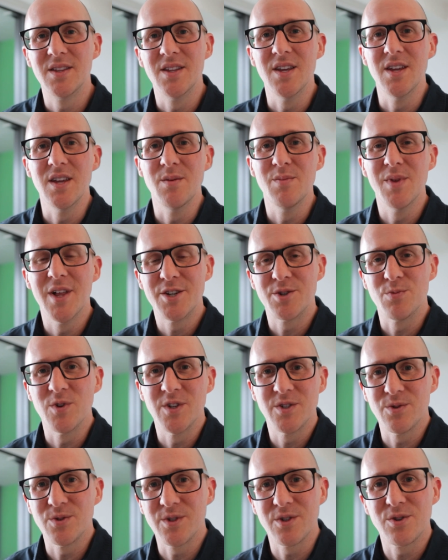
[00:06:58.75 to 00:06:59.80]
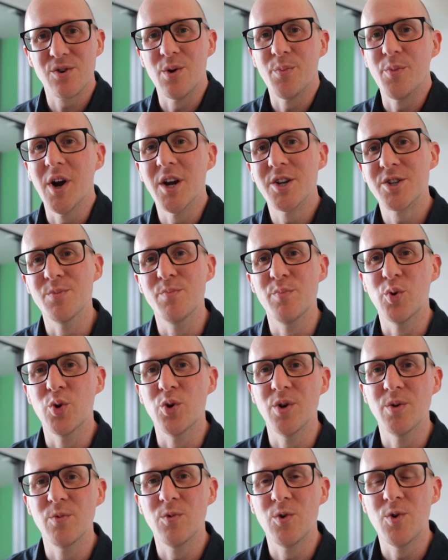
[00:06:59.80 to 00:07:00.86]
the Malaysian Resources Corporation Board